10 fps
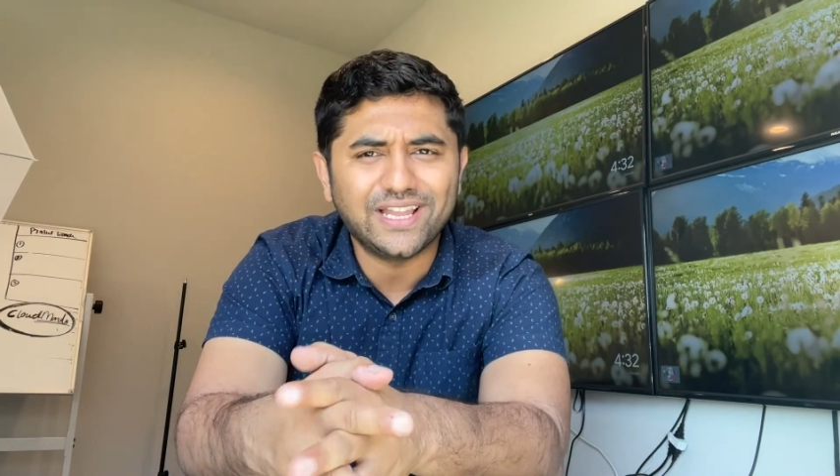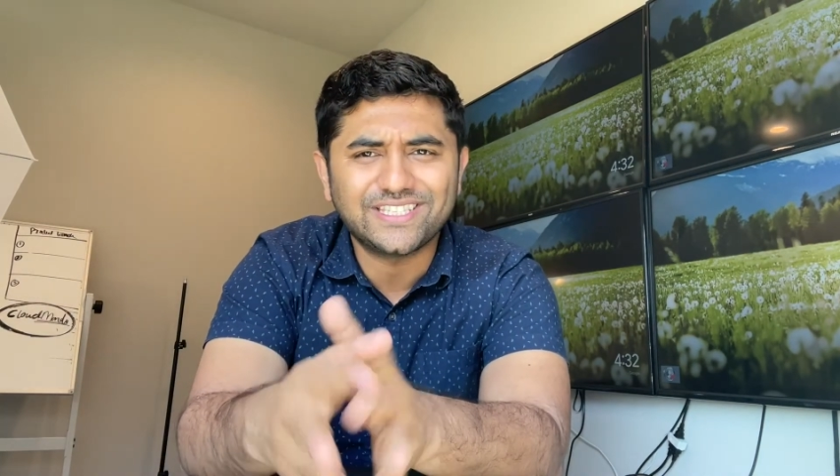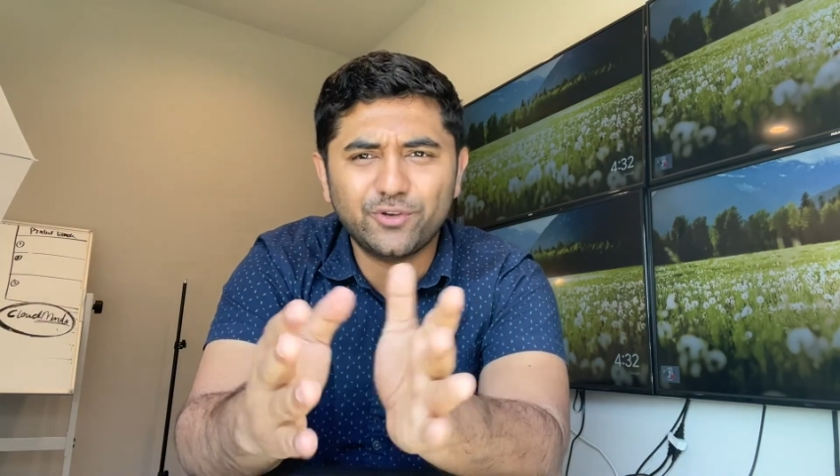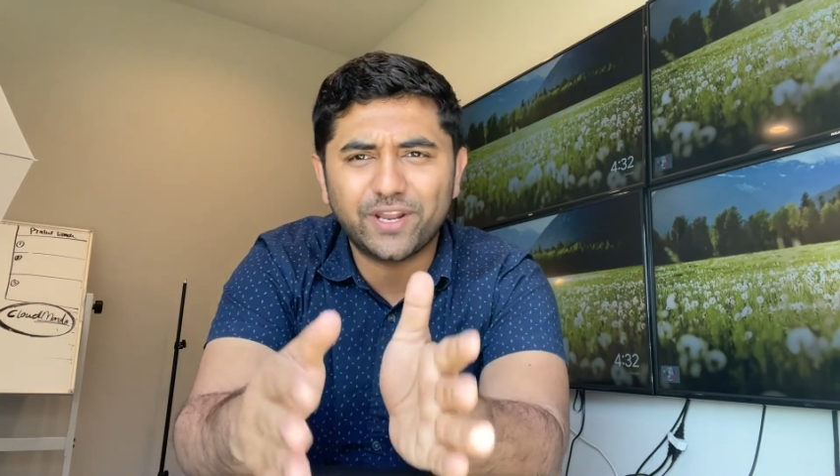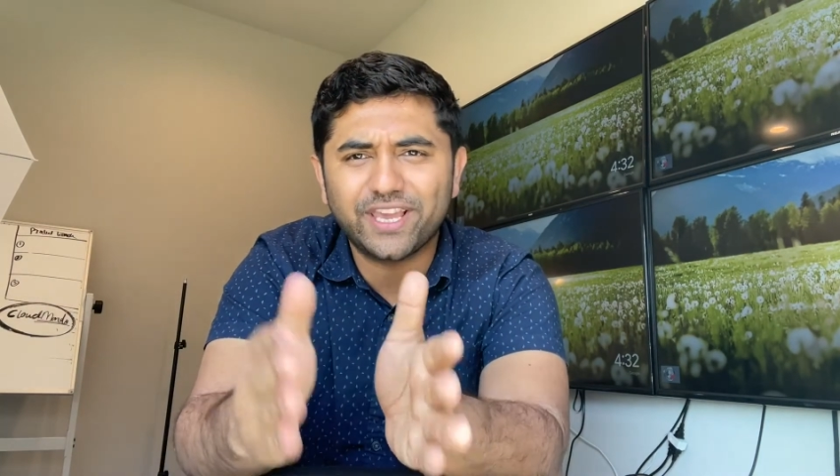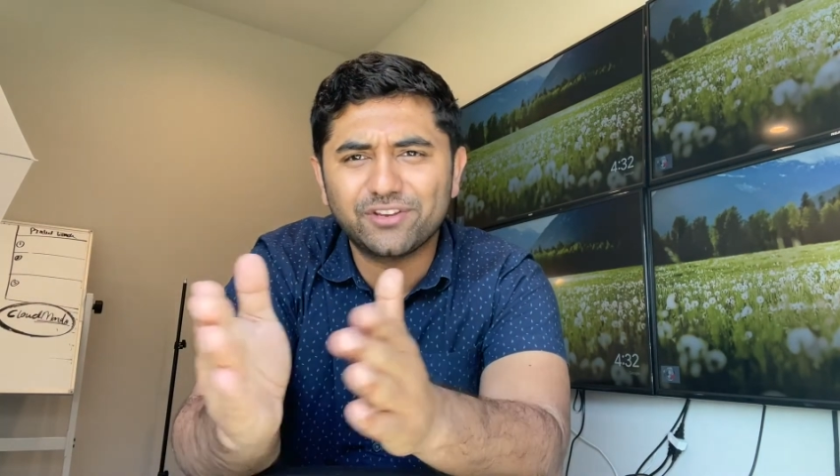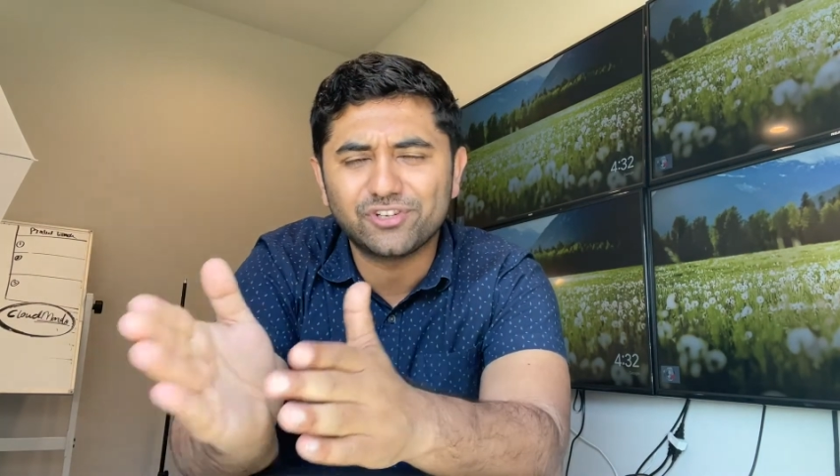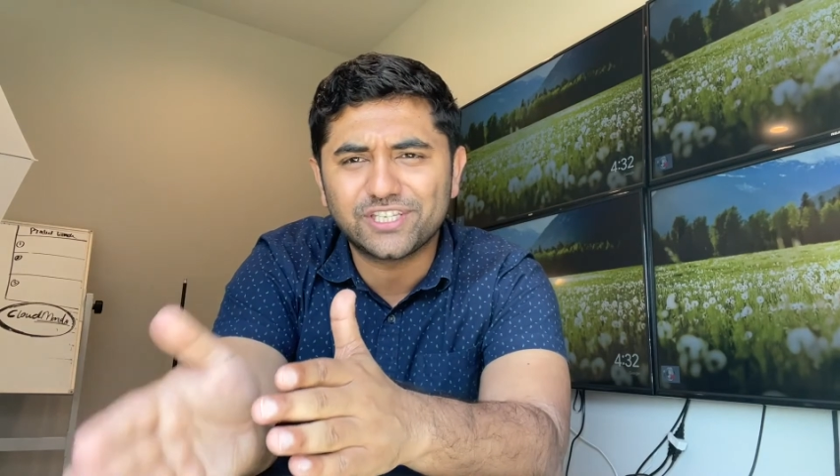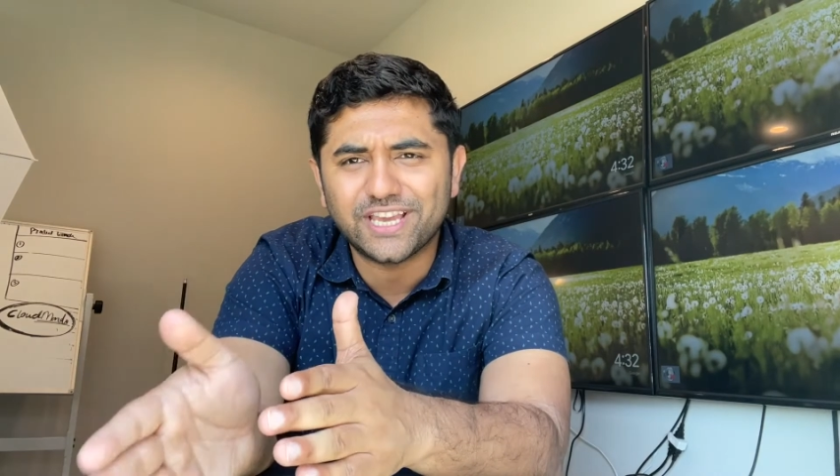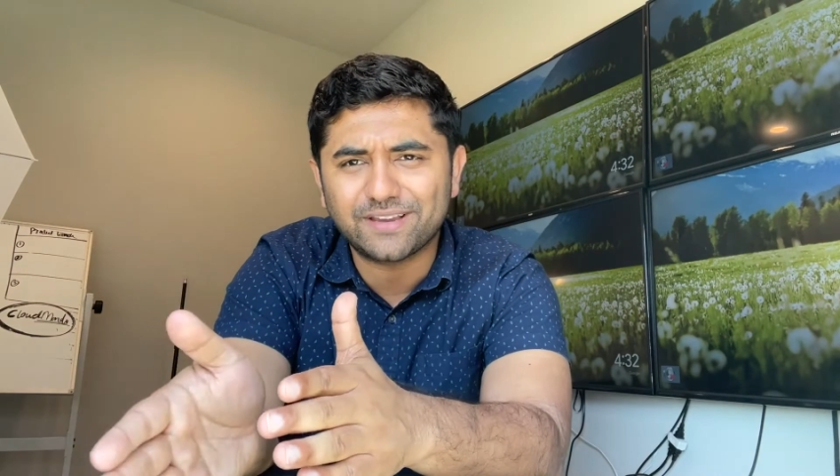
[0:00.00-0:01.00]
Let's say you want to get
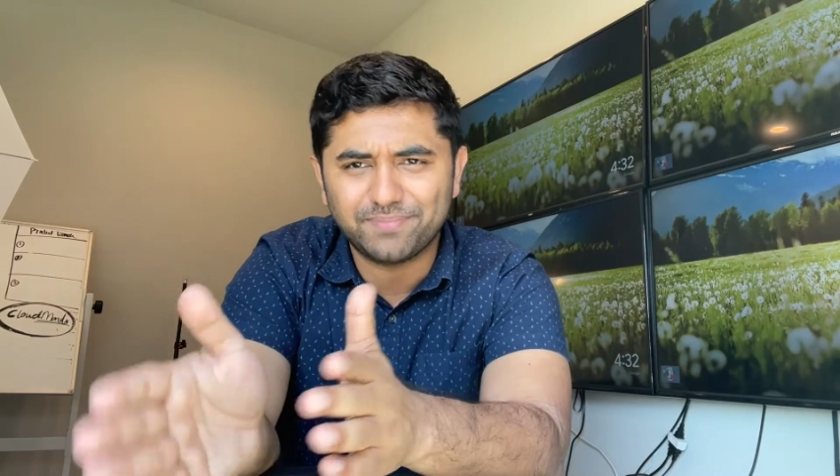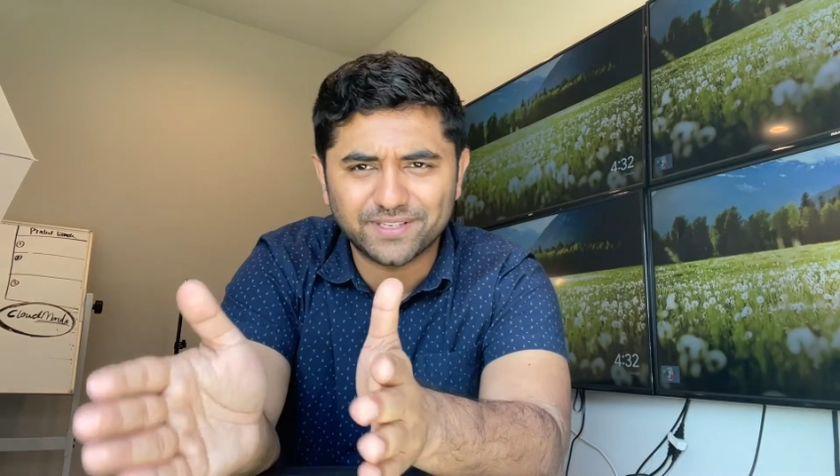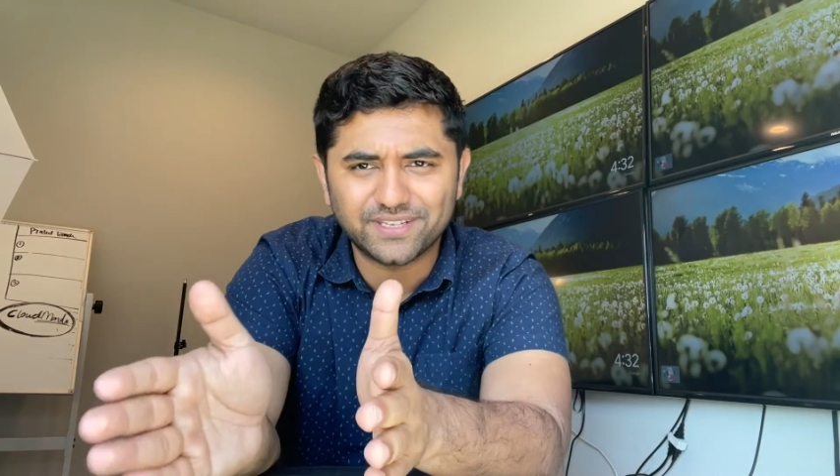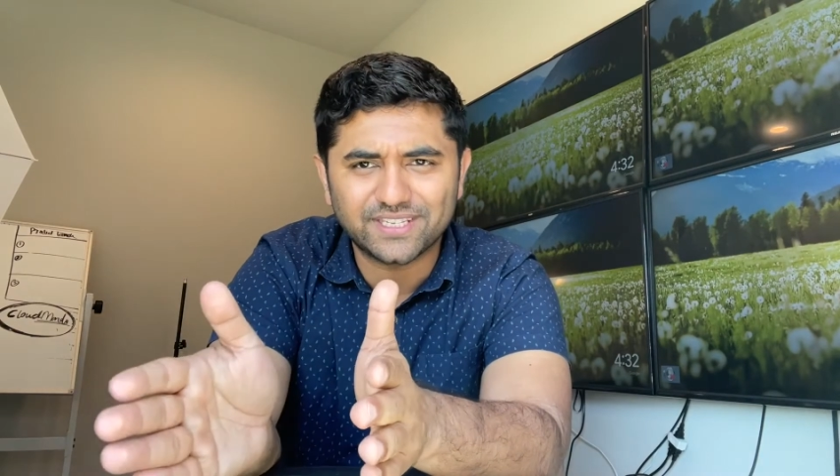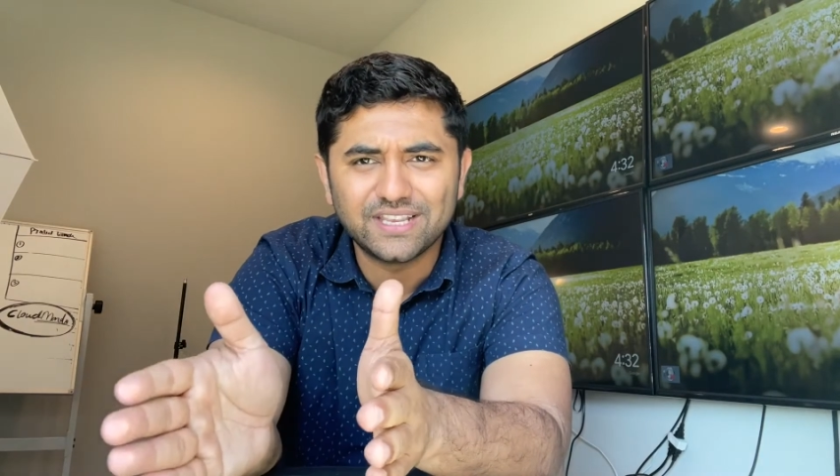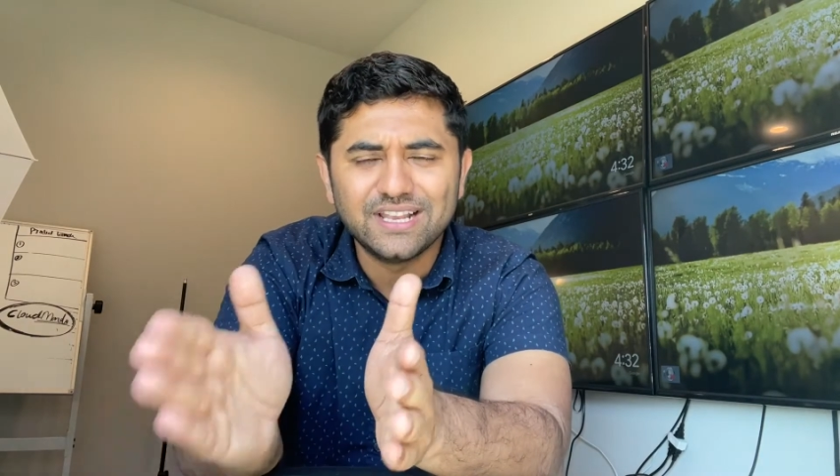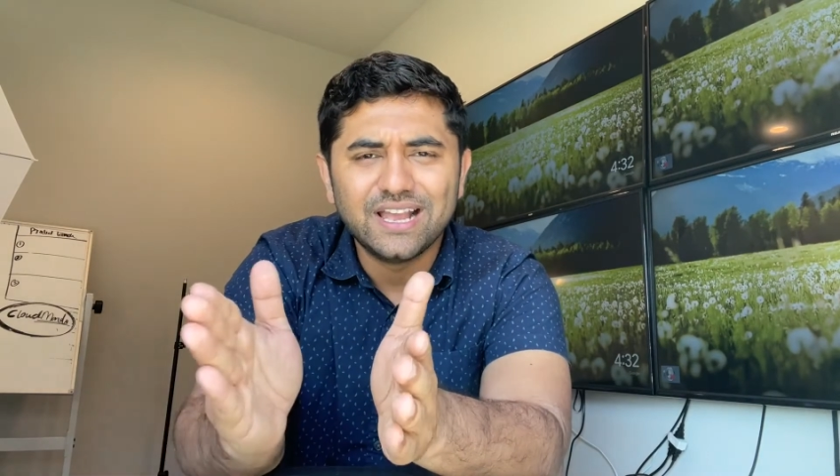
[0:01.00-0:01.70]
into tech business.